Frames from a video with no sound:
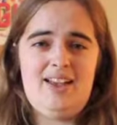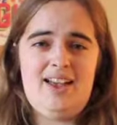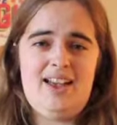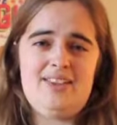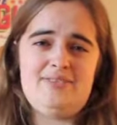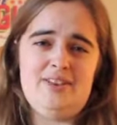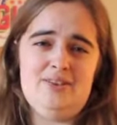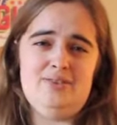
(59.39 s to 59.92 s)

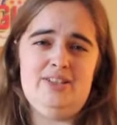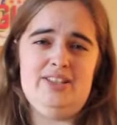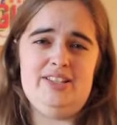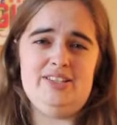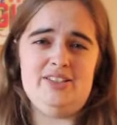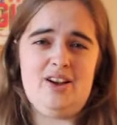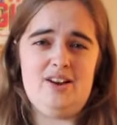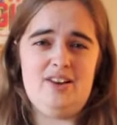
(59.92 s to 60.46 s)
I felt really
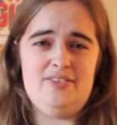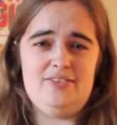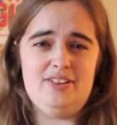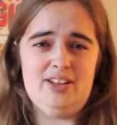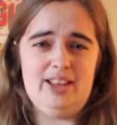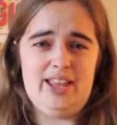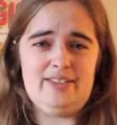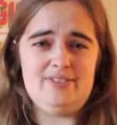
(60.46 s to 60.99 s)
sorry for
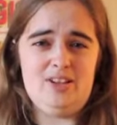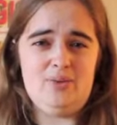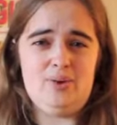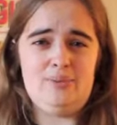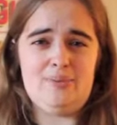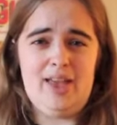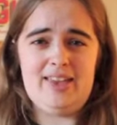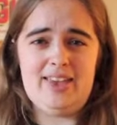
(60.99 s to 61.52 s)
Eleven
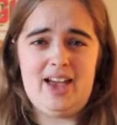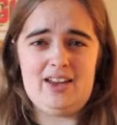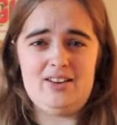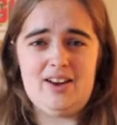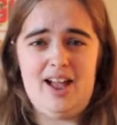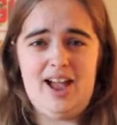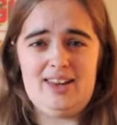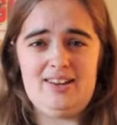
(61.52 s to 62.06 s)
when Mike had
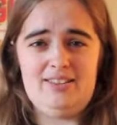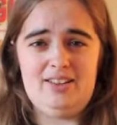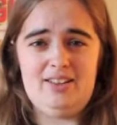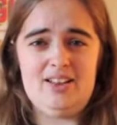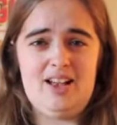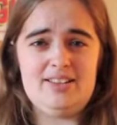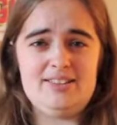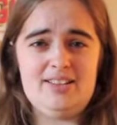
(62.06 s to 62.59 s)
her hide in the
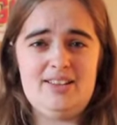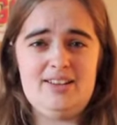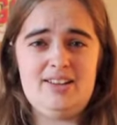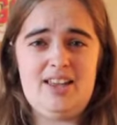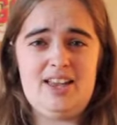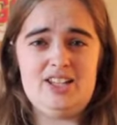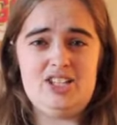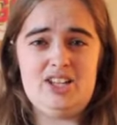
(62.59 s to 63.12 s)
closet
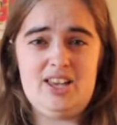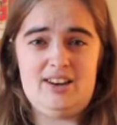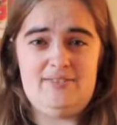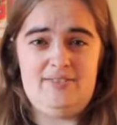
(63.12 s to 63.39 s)
and she had a